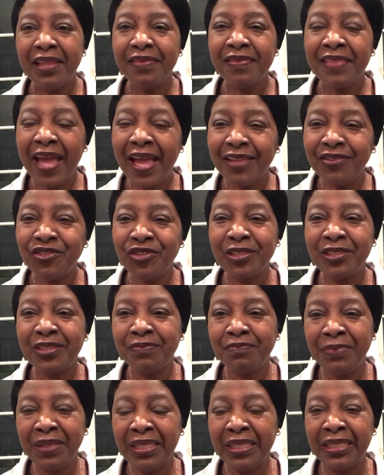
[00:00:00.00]
That
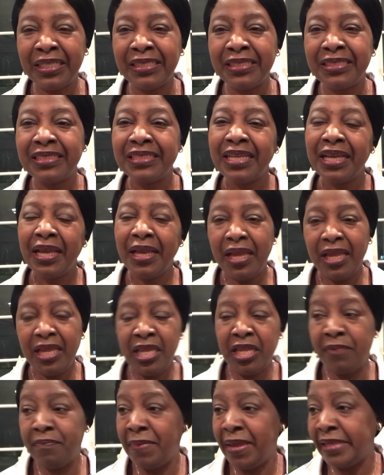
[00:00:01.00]
just means
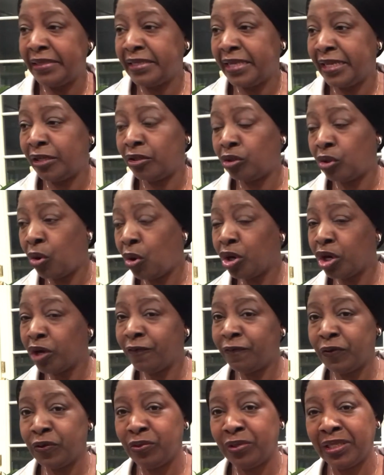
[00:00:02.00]
it may take longer
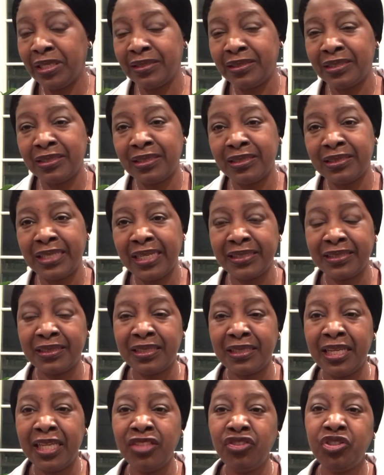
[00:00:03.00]
for you to get to the
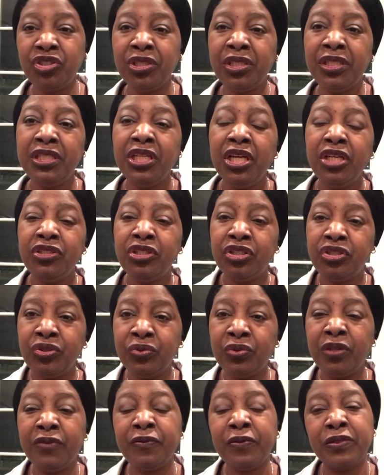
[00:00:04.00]
destination. The
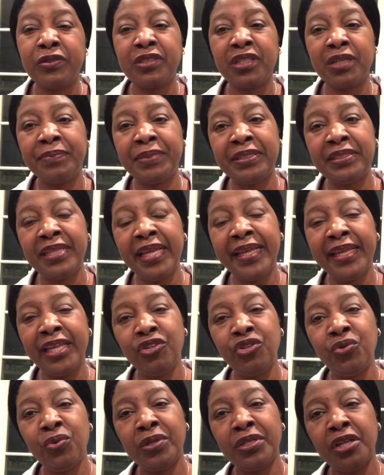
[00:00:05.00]
universe could be
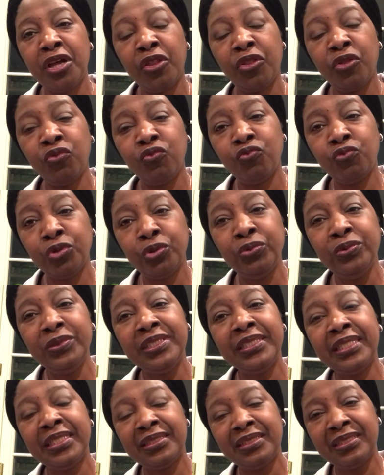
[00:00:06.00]
taking you another route
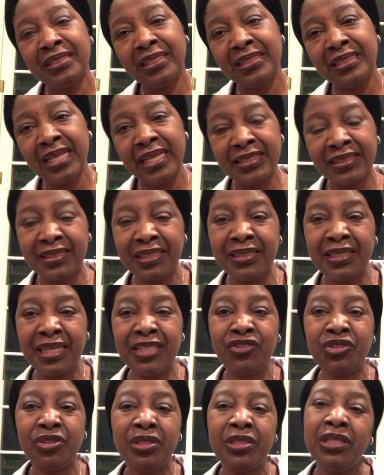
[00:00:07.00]
to get to the
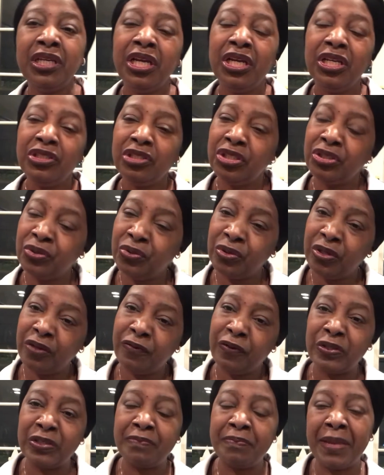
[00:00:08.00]
destination. The
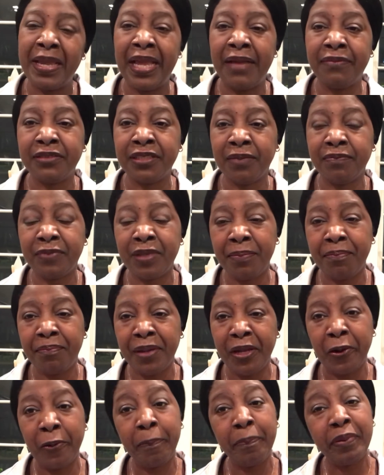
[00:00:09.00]
universe may have something
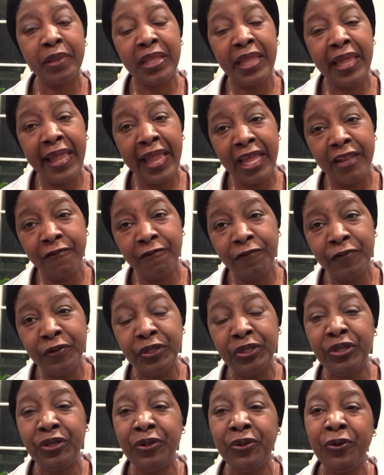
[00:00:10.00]
better planned for
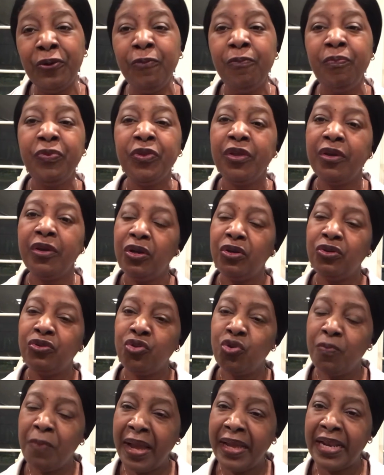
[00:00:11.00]
you.
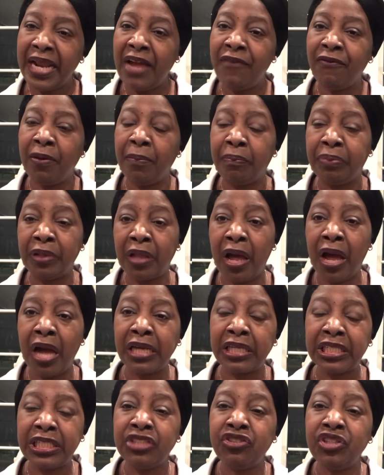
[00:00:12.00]
You might have a
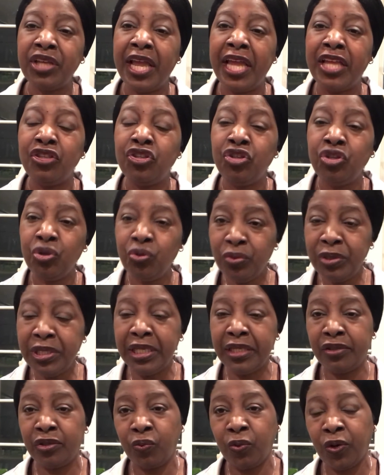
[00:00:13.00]
blockage and you
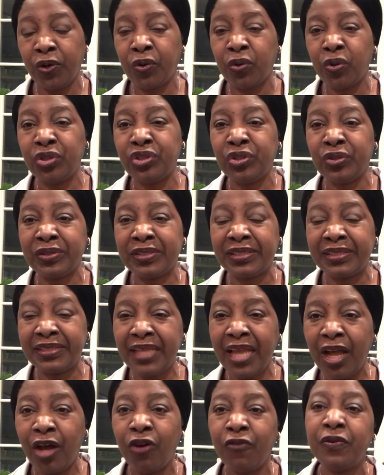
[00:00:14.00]
need to work on
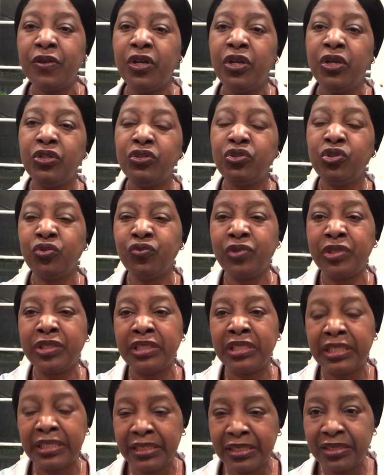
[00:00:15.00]
yourself to
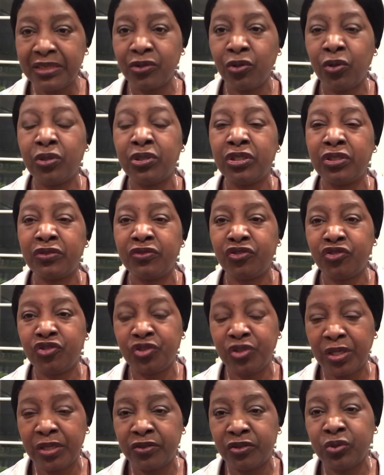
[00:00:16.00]
release or
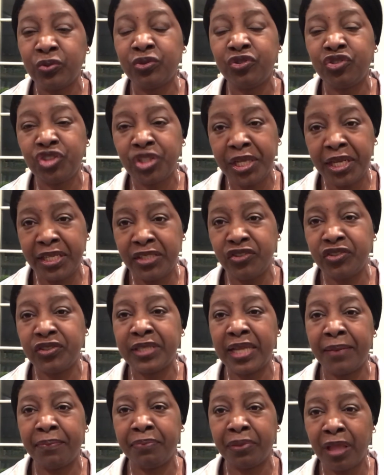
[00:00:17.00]
to change
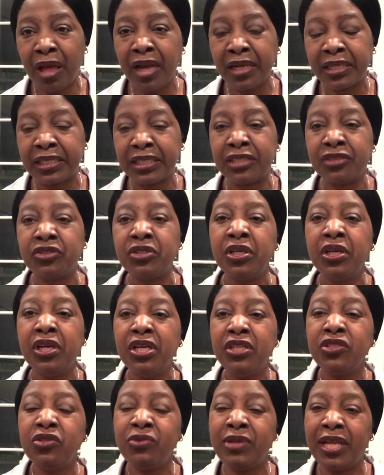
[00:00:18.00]
that blockage
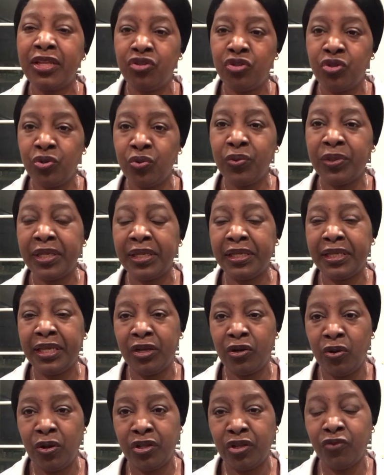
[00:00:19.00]
so that you can
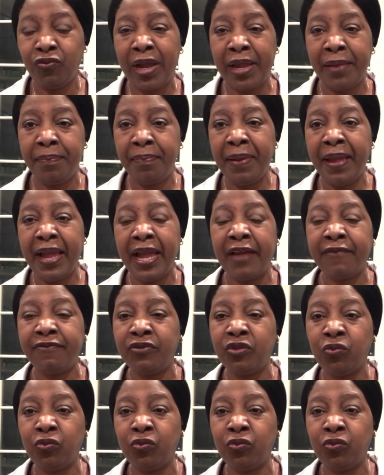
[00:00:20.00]
get on the right path